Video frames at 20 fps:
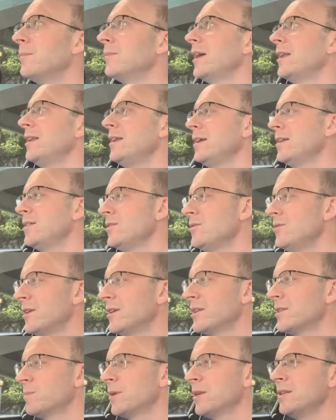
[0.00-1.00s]
I'm letting it do
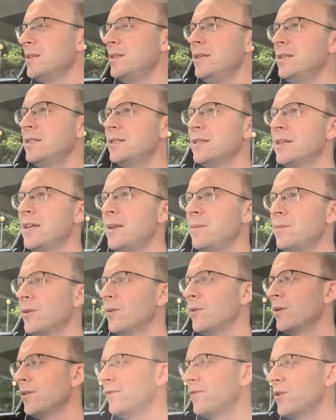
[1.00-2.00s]
this, but it needs to keep
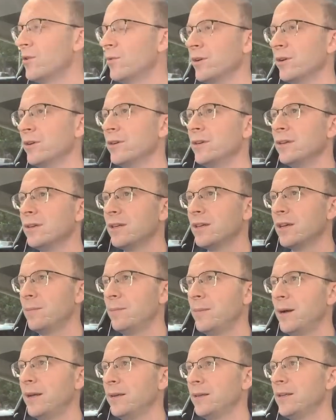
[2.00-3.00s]
going forward.
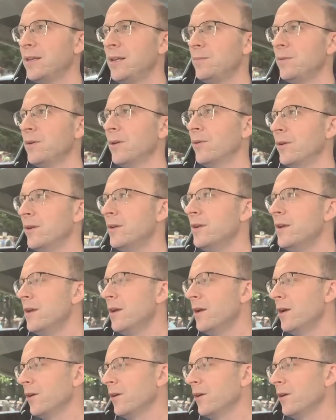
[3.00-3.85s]
Come on, keep going.